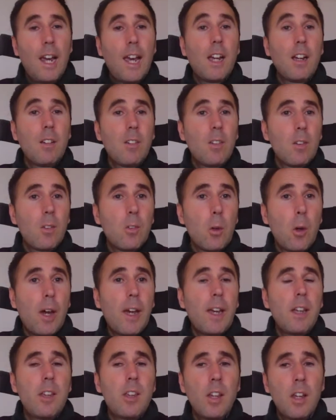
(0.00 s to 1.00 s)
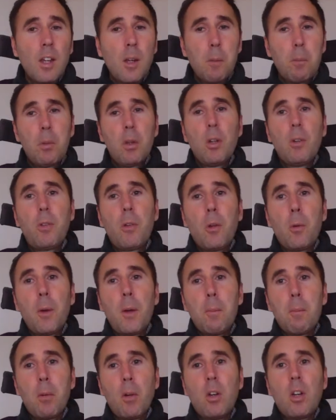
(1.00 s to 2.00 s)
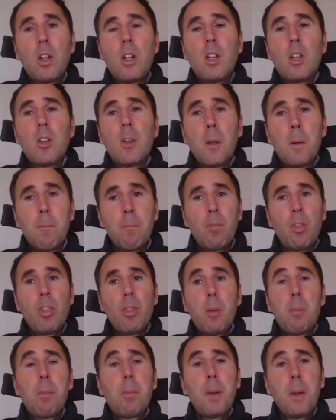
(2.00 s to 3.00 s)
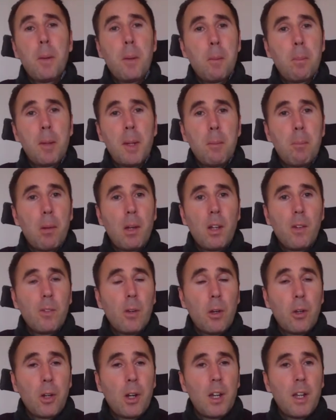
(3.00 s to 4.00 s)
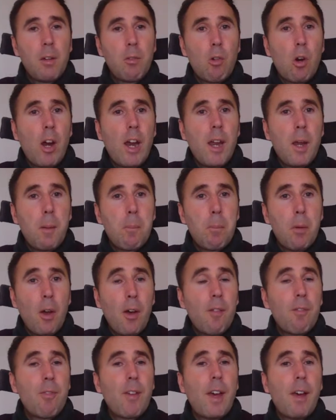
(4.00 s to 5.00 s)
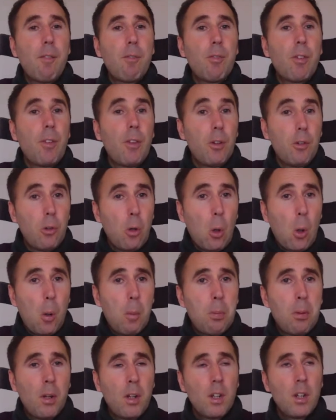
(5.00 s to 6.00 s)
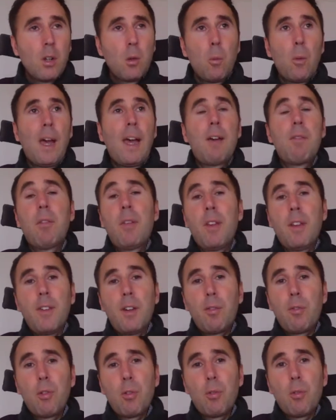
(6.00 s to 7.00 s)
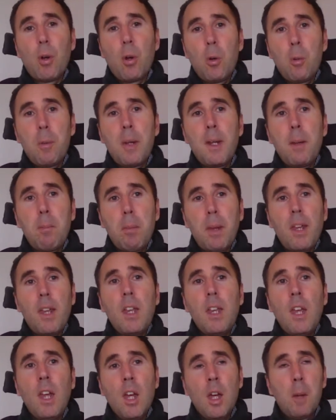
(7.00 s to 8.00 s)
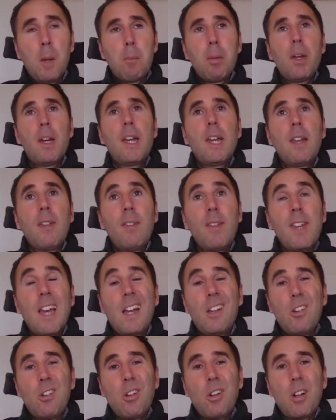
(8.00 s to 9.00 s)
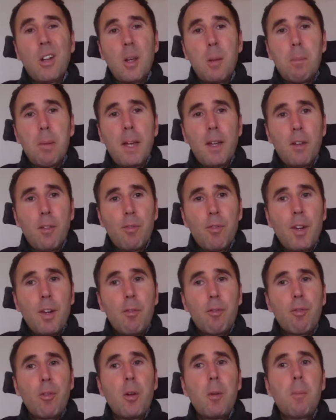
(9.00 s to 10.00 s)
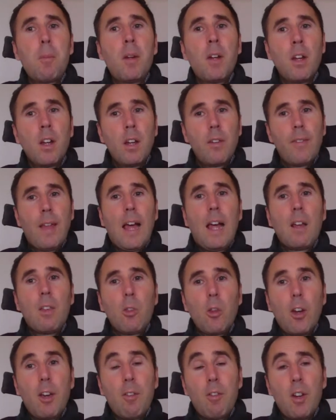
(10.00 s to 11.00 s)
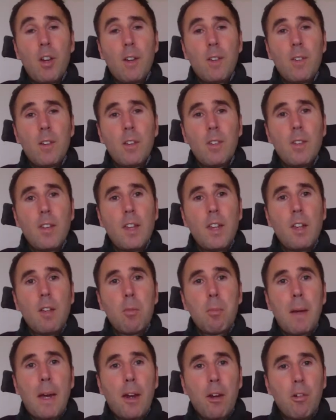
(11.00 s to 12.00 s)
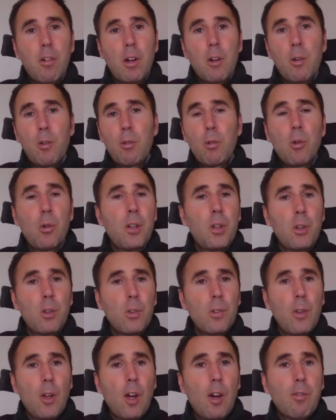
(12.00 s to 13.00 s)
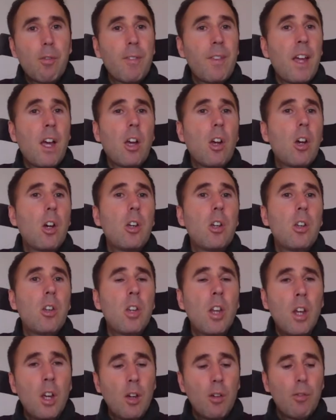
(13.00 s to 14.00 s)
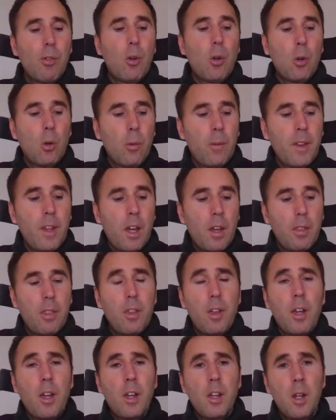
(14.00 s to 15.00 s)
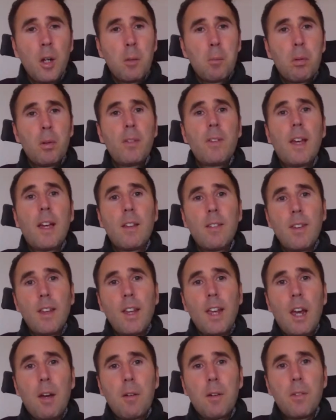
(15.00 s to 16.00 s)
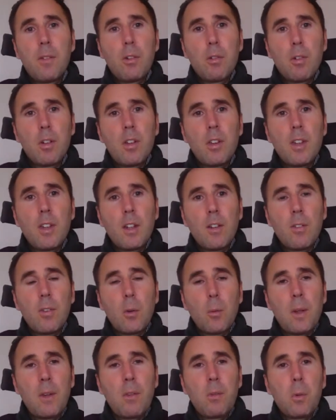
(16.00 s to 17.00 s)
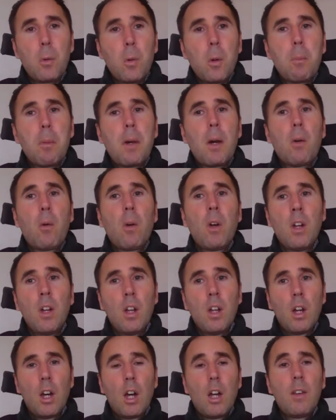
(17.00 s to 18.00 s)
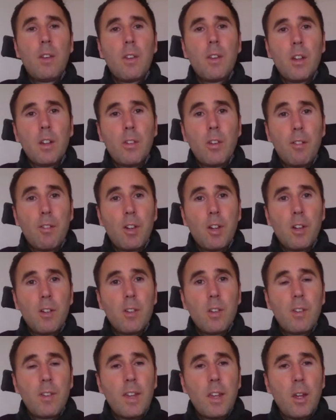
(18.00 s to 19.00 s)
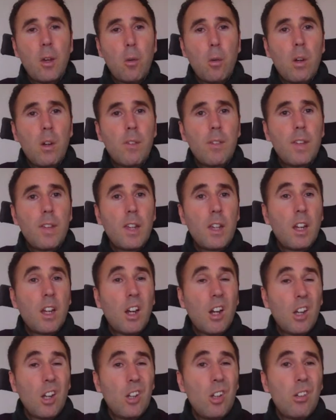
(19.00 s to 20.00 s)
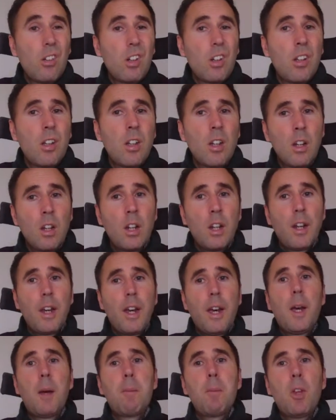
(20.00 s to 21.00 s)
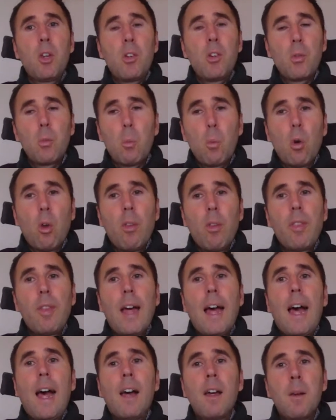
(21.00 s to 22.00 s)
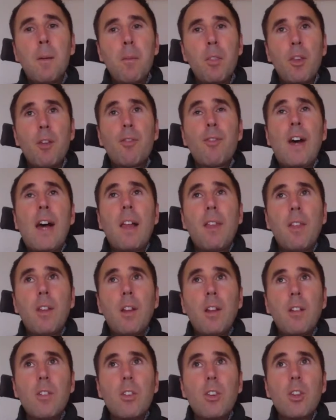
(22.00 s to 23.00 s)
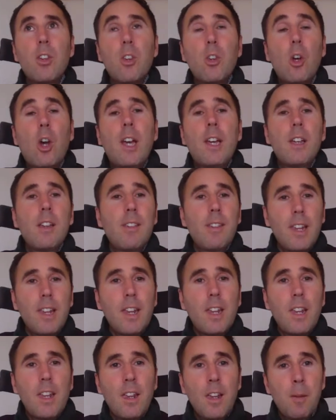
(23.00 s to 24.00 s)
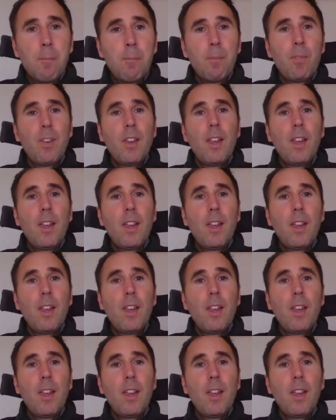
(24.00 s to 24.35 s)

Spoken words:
exercise, but do it because the people are totally right and perfect for the job, whatever the different role may be. But in the end, you're going to benefit from that diversity of background of all your staff. And that goes for all the other protected characteristics that we talk about under diversity, equality, and inclusion. You just want that, the fact that society